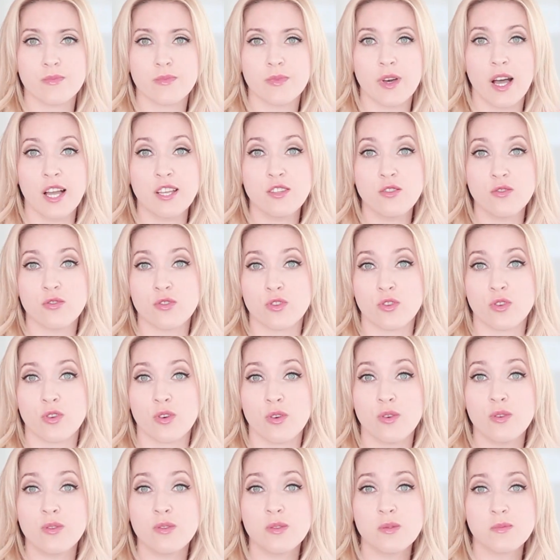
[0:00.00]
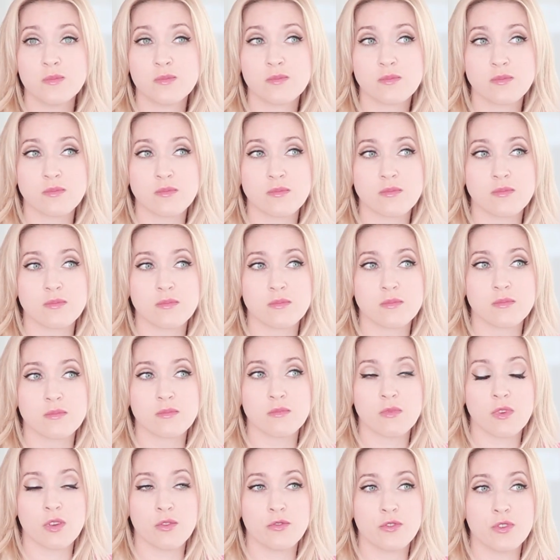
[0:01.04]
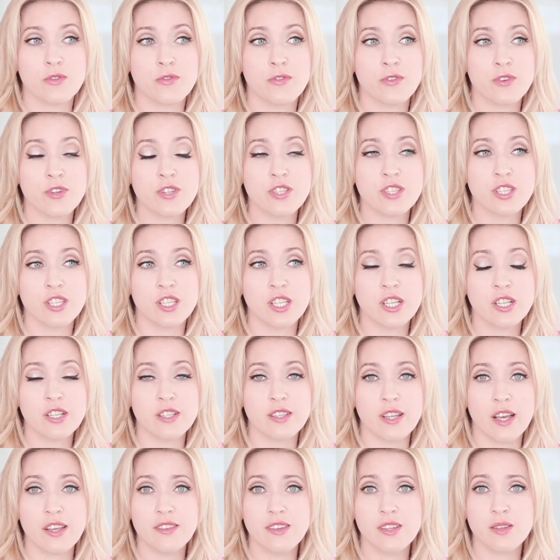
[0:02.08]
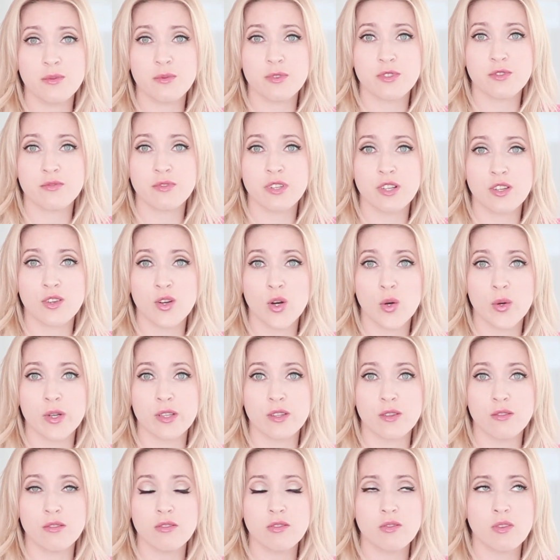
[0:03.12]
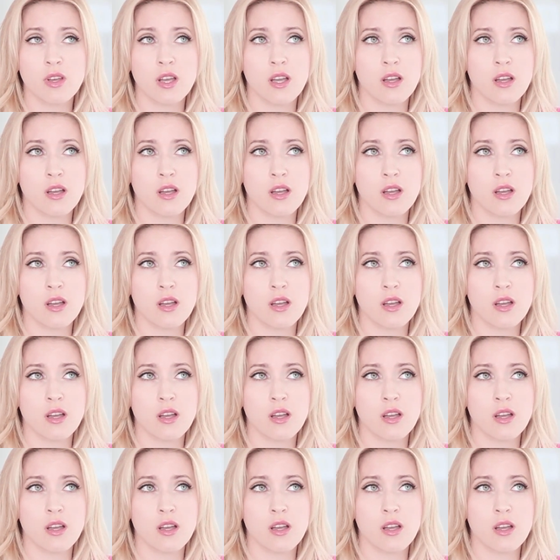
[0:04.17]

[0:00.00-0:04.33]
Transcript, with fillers: I don't know. For the first year, nothing was really going on.